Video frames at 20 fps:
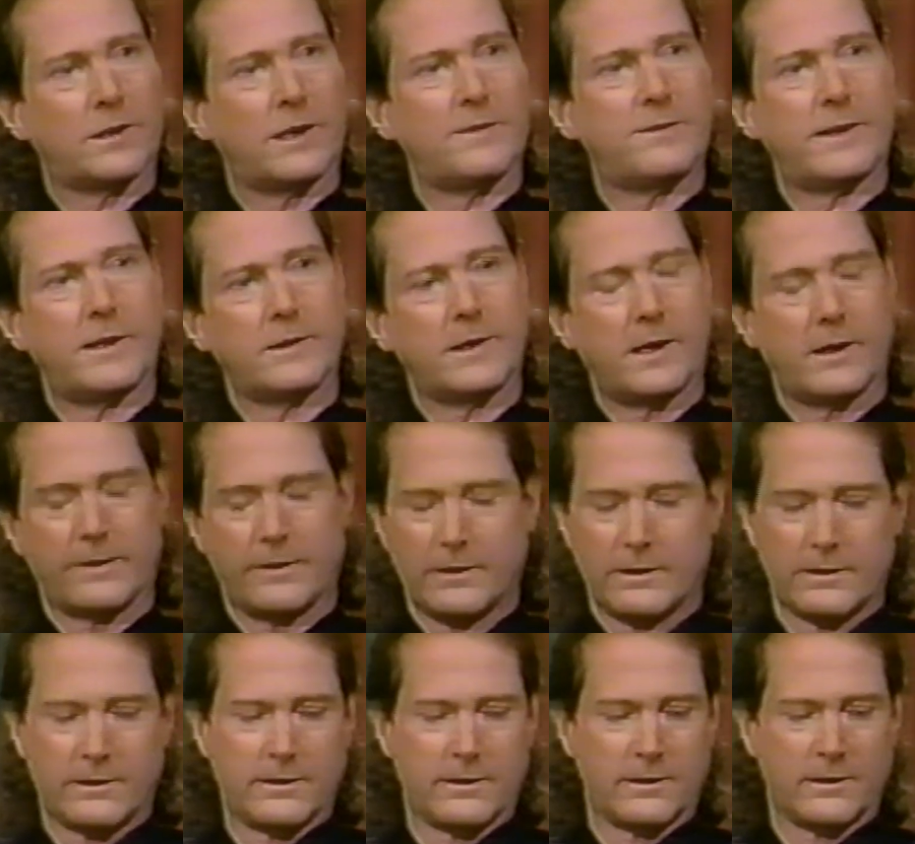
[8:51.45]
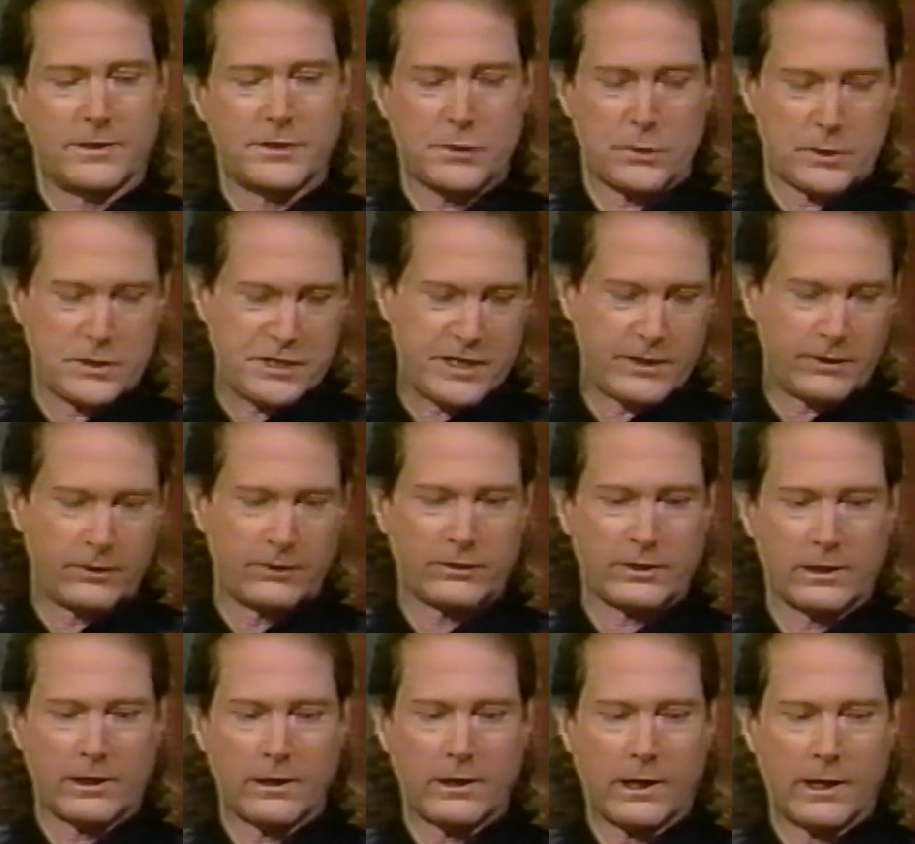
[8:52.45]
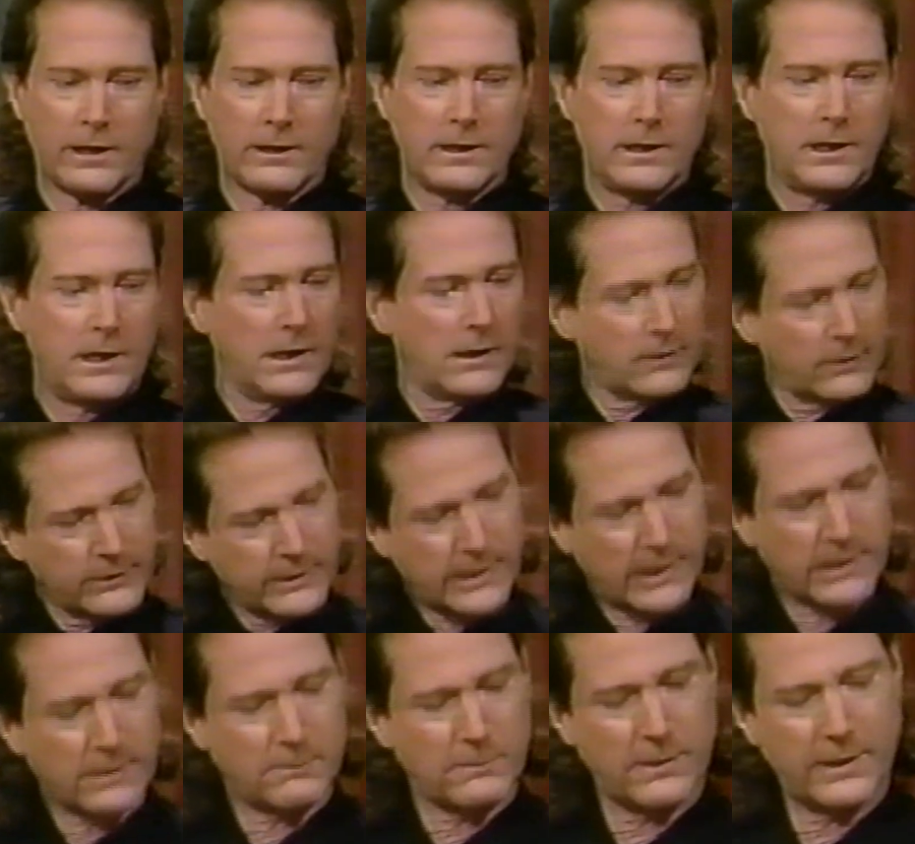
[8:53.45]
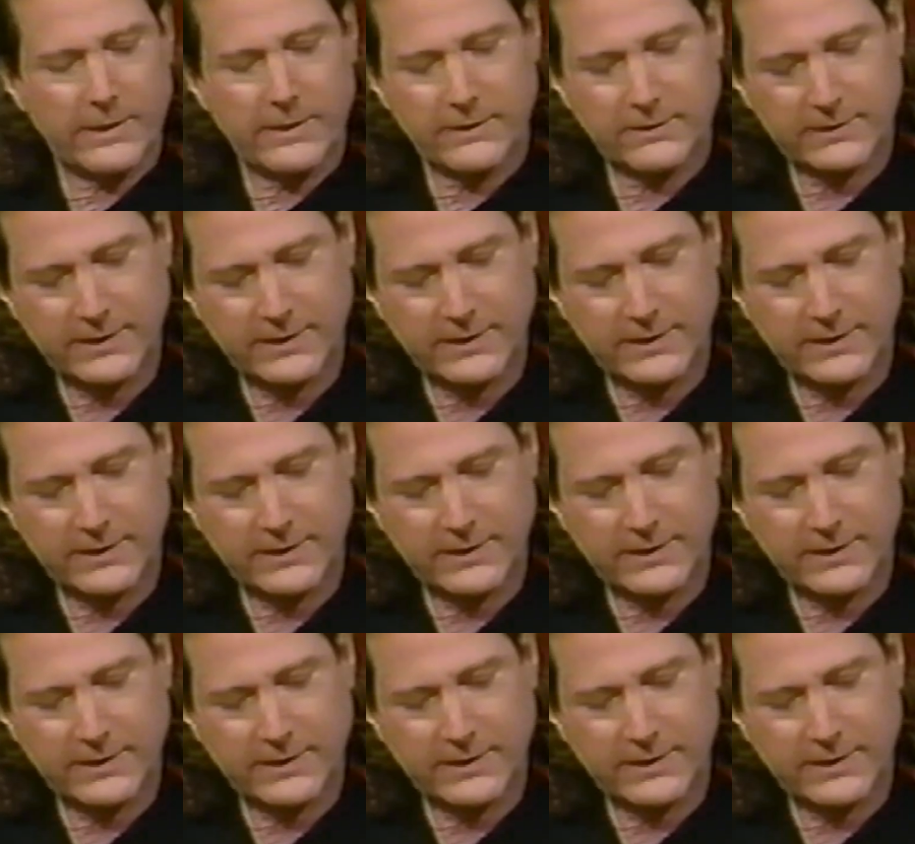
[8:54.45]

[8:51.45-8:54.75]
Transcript: I found out that George Harrison and I learned how to play the